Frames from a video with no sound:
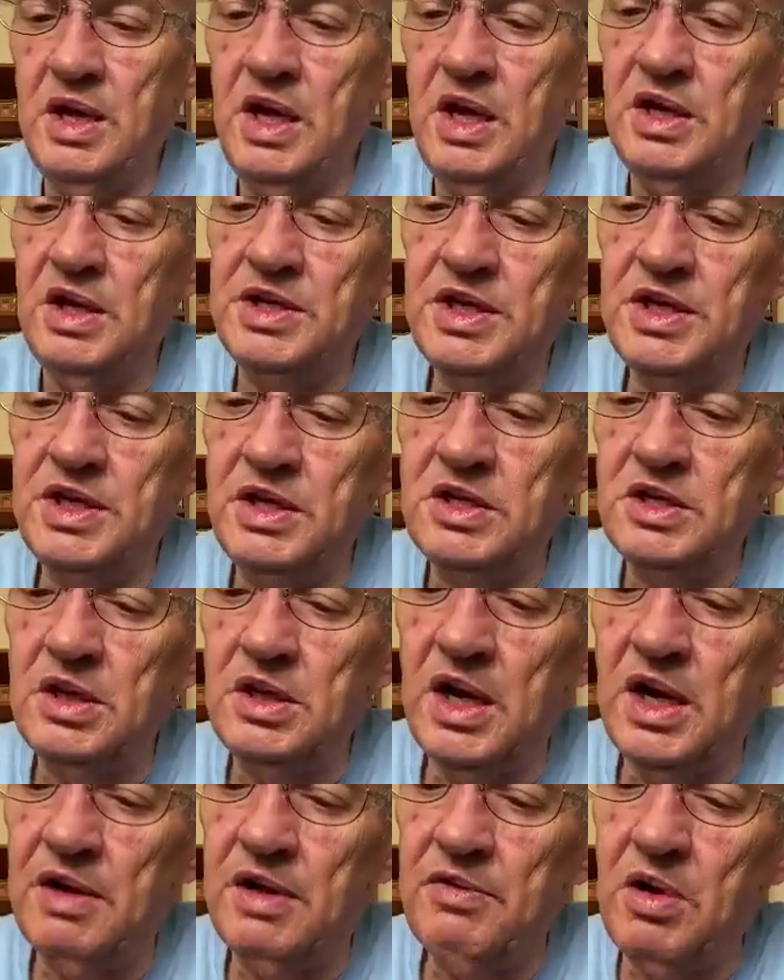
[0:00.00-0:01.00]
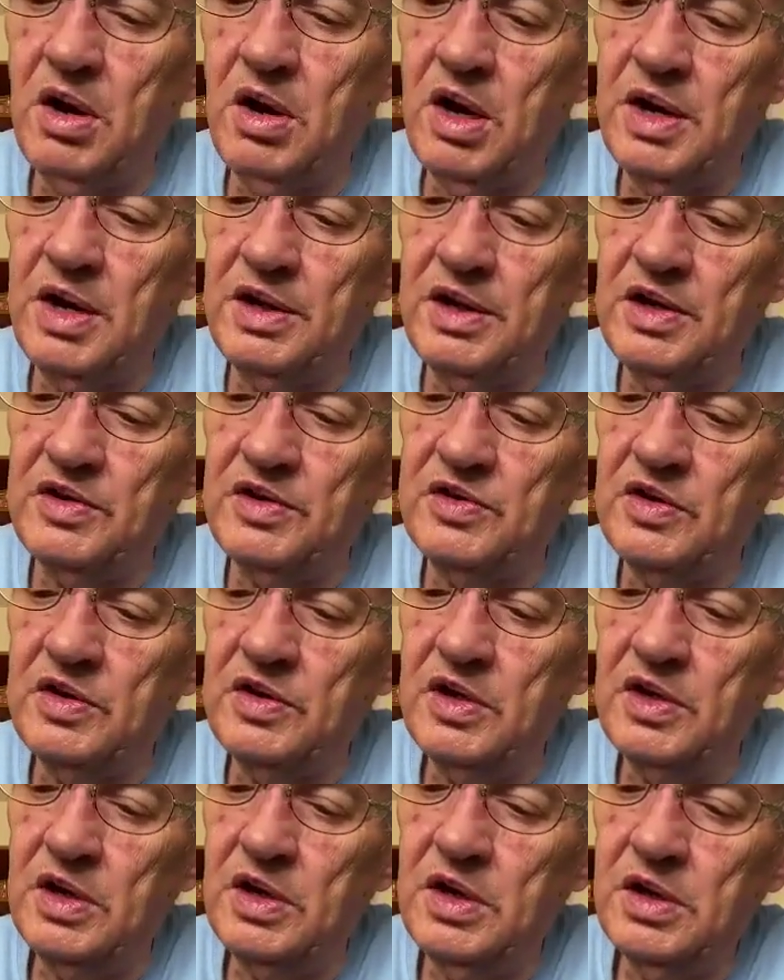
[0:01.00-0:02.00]
And the tinsel that I've got is
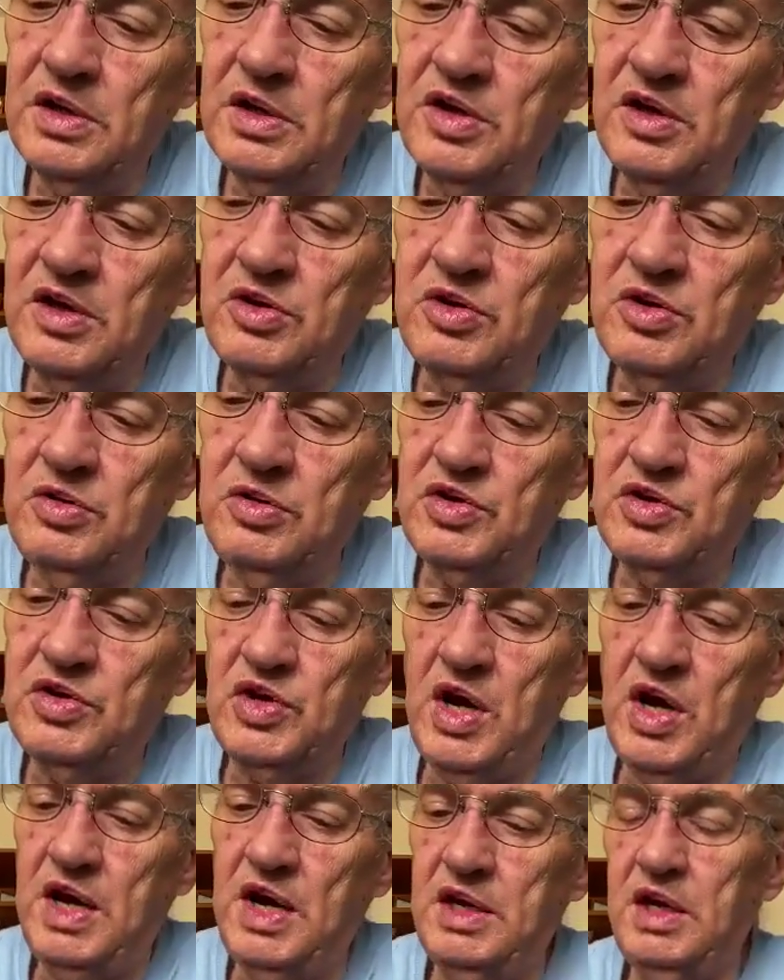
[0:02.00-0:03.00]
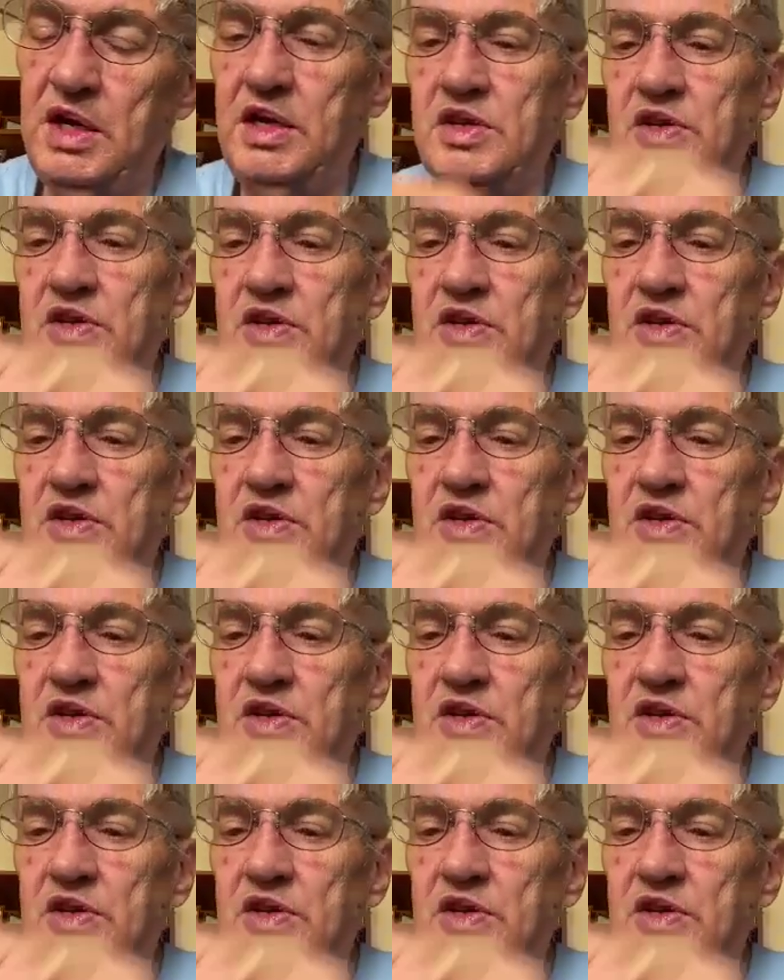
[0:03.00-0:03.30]
two-sided.